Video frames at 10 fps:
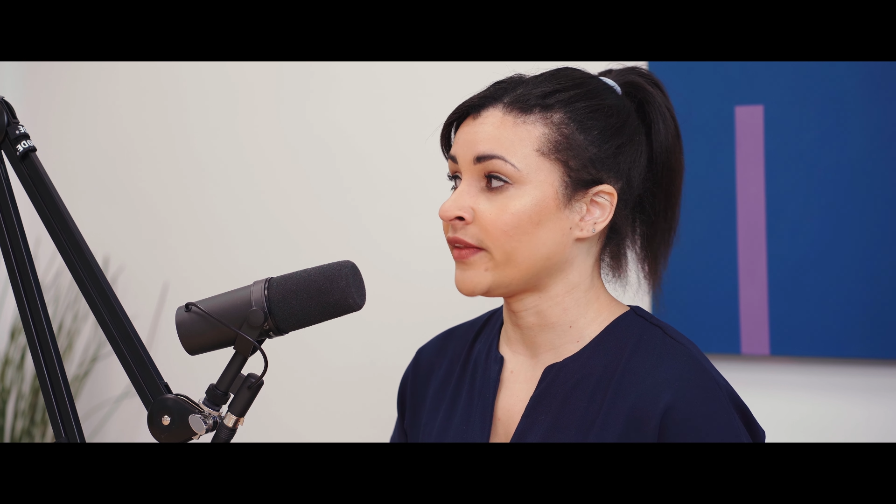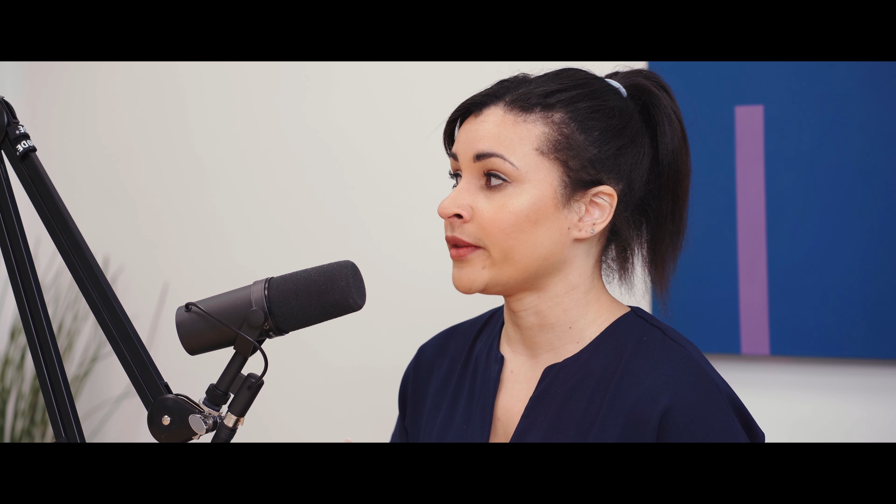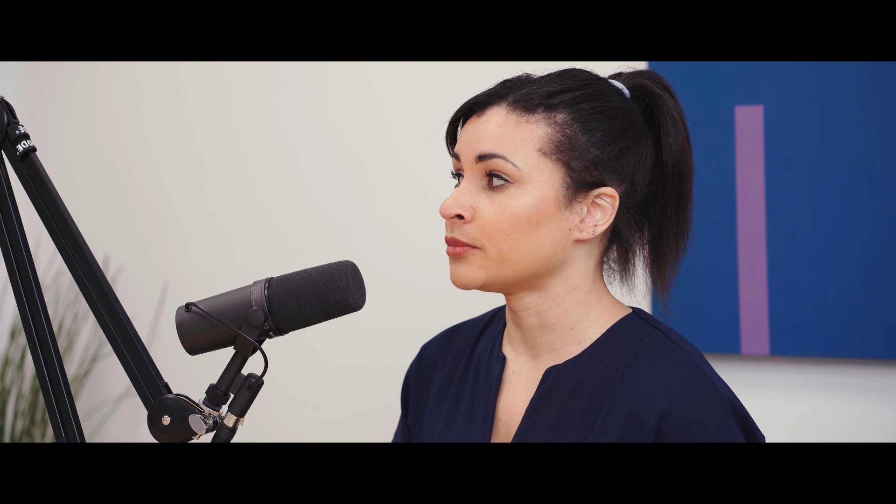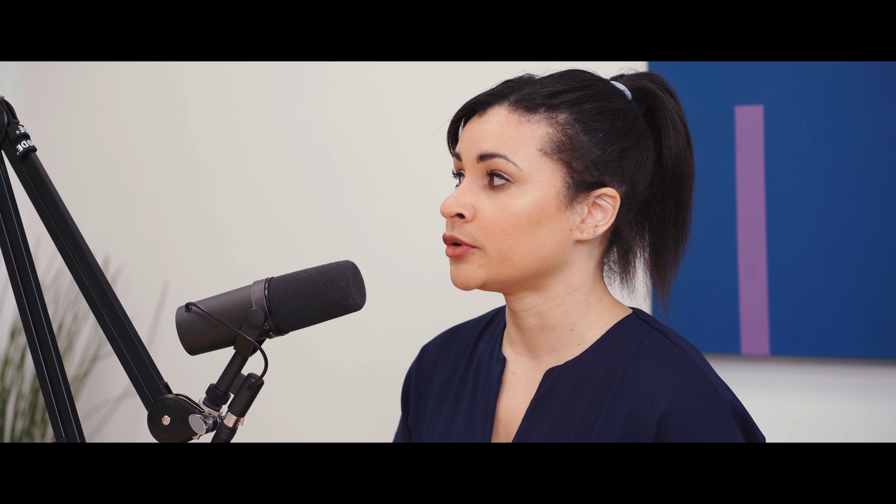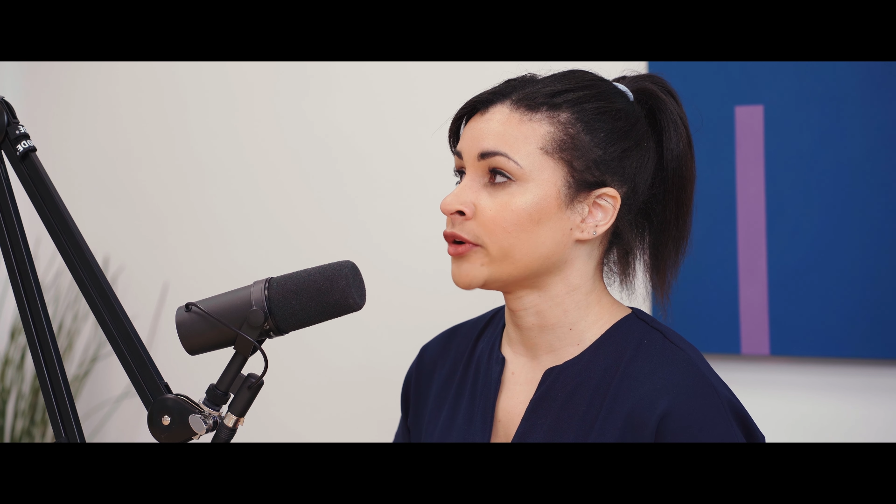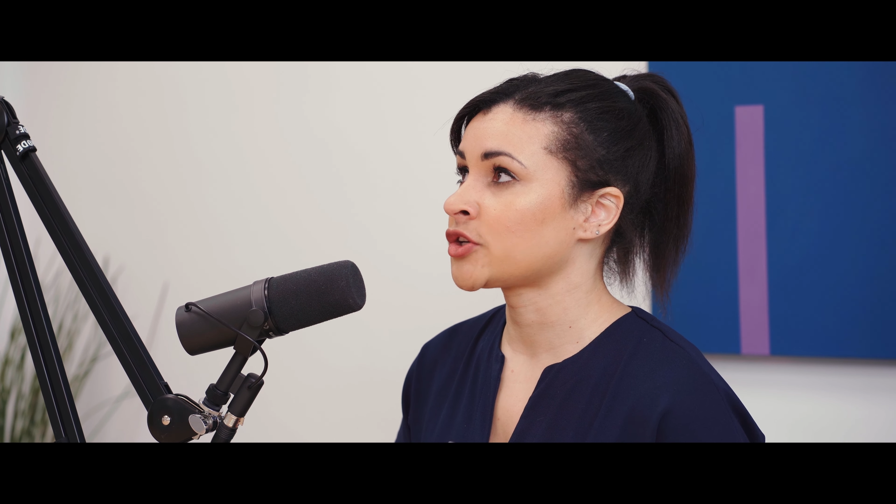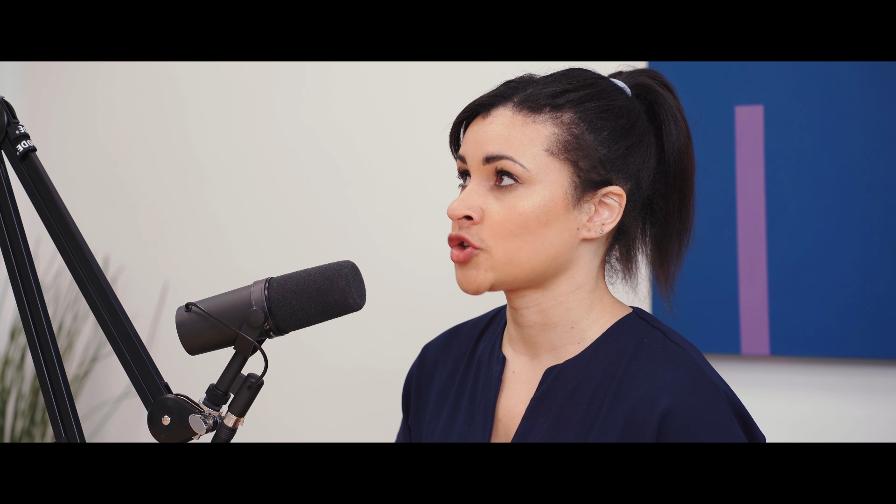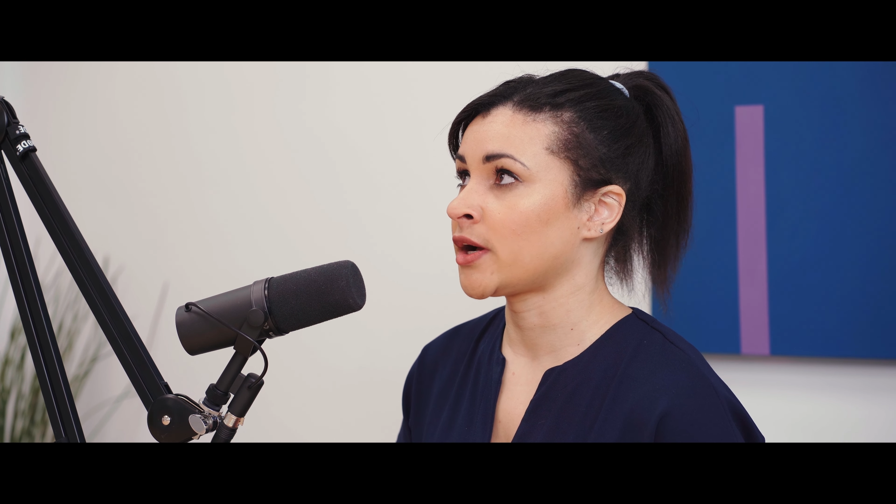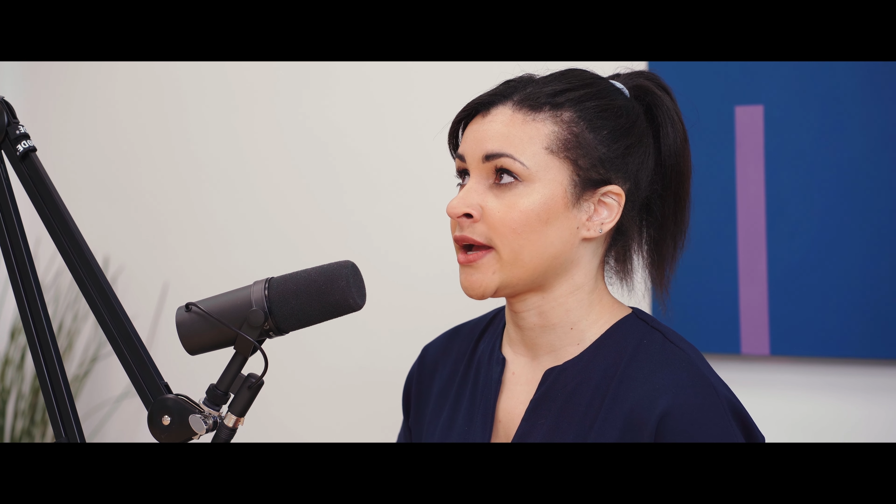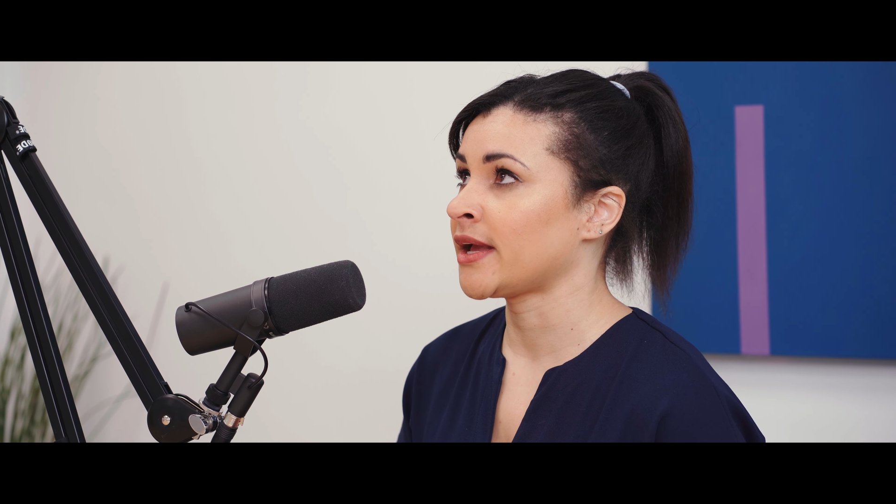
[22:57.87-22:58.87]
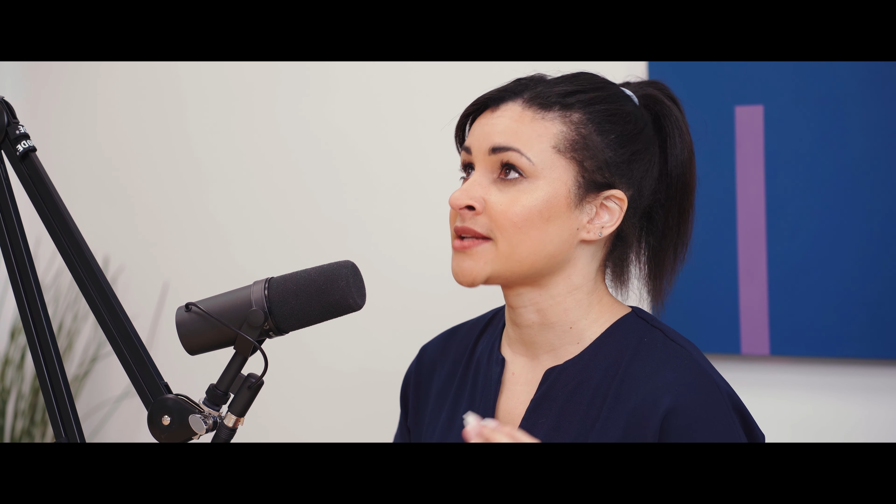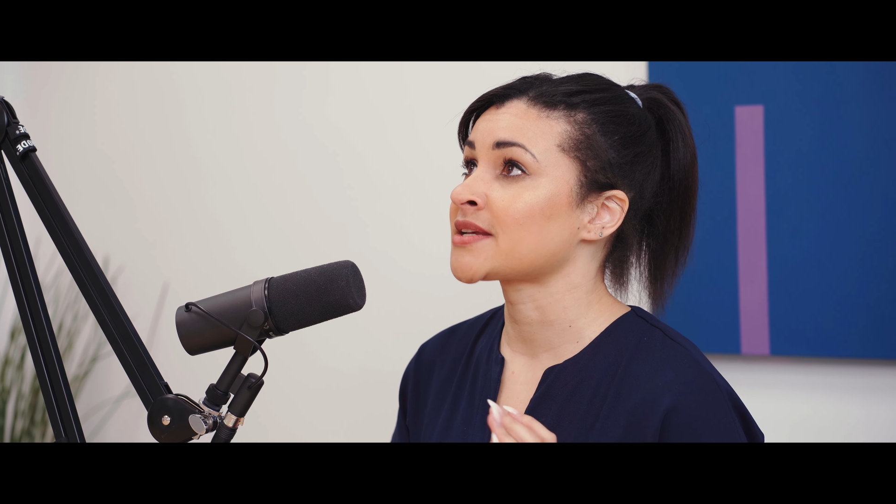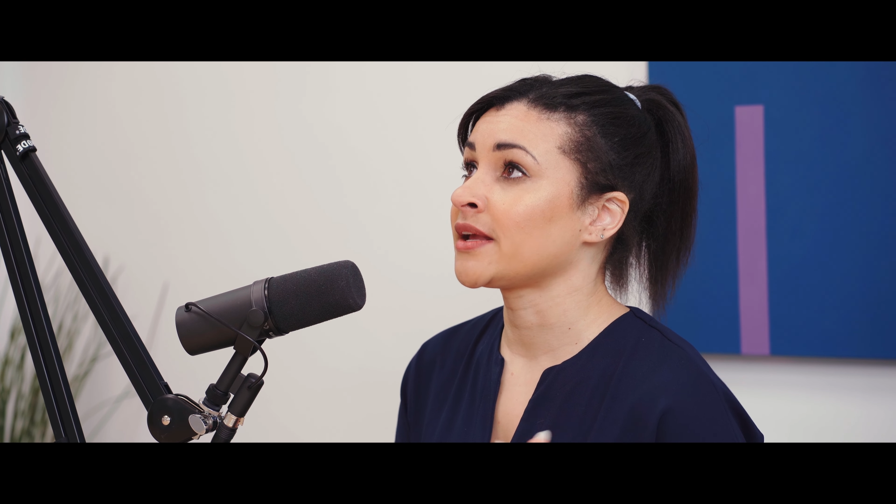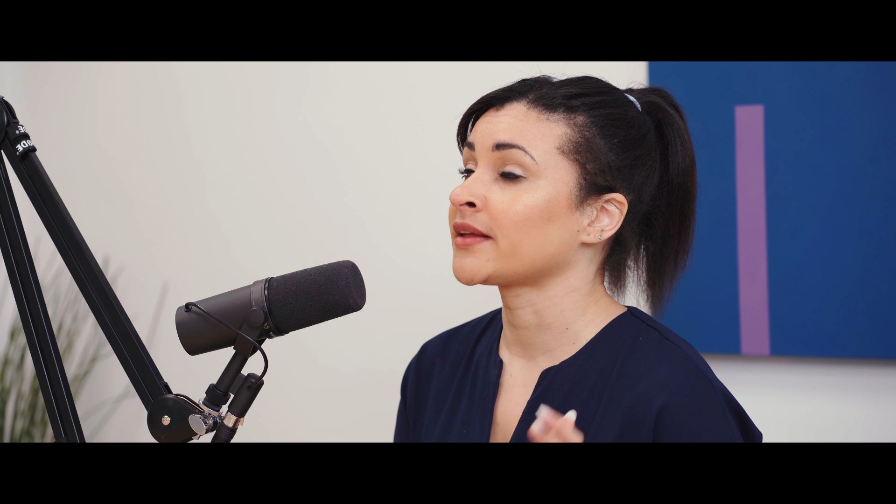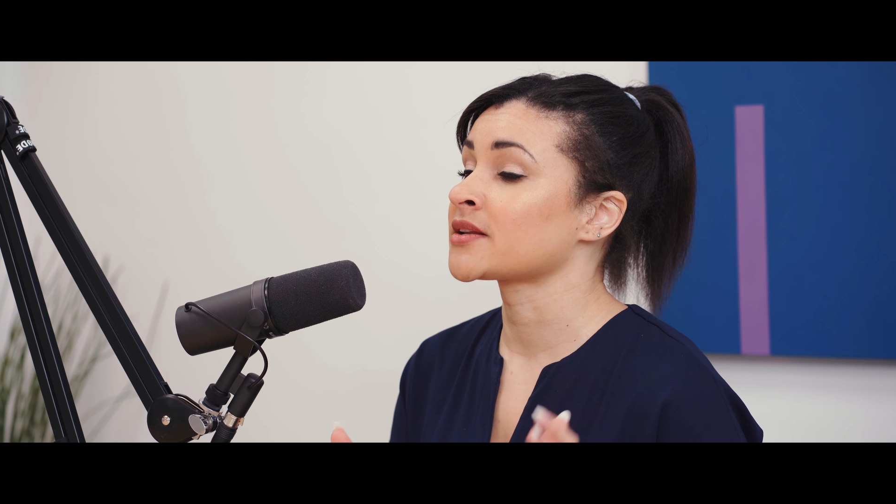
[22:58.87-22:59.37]
and the more I try and
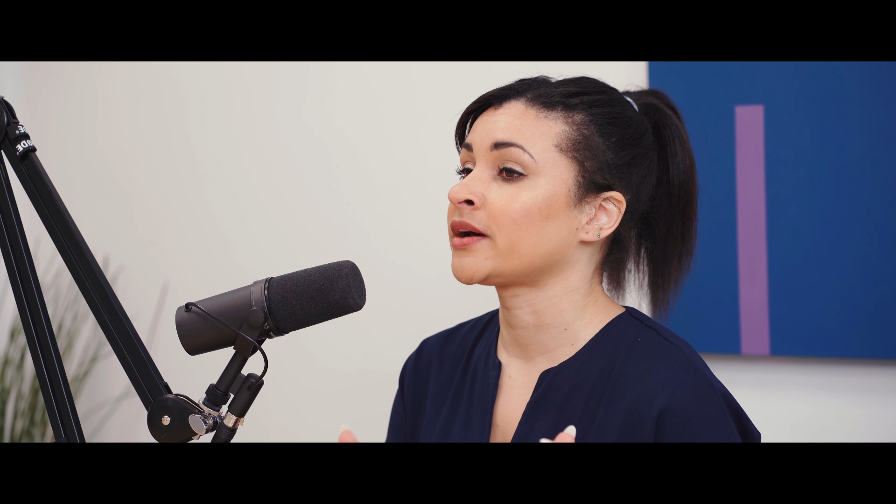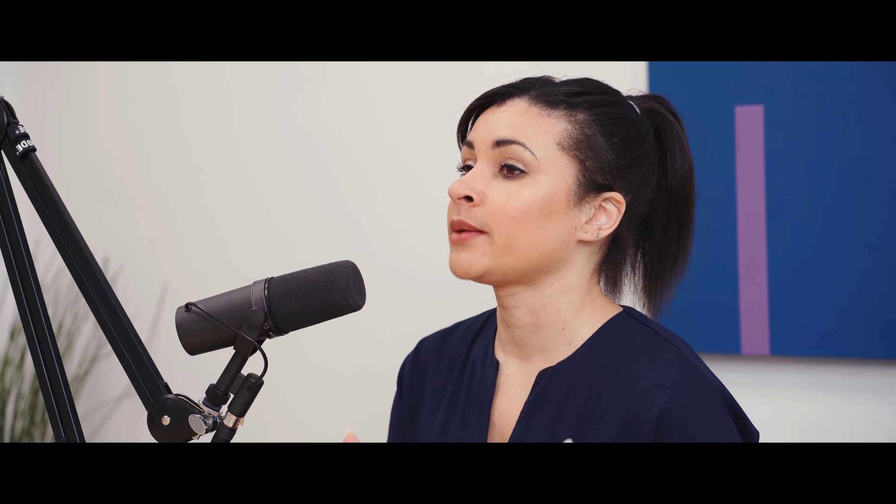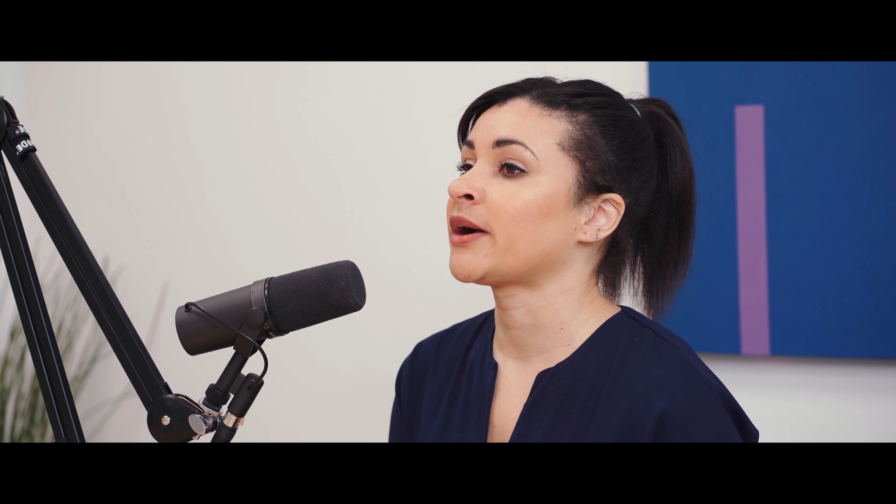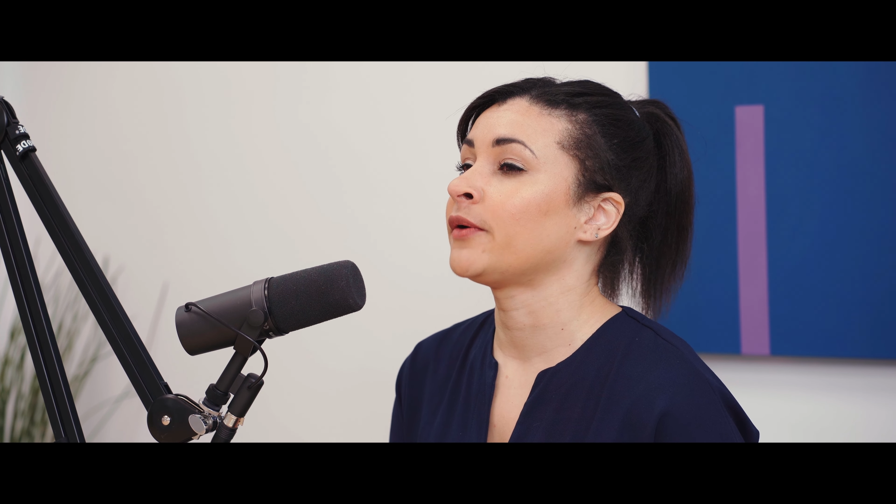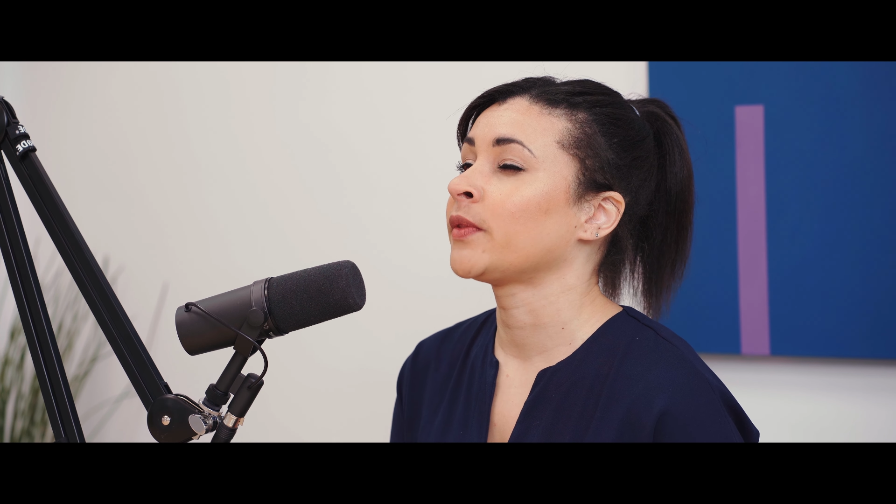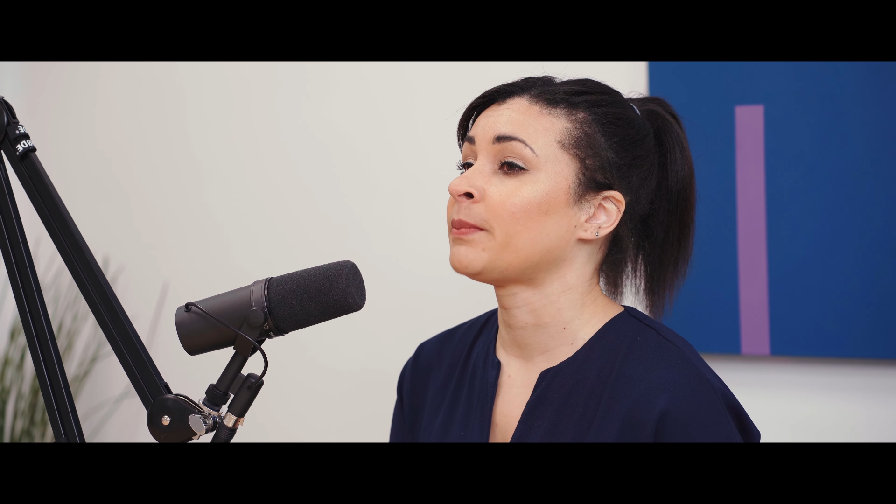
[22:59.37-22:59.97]
take that time out,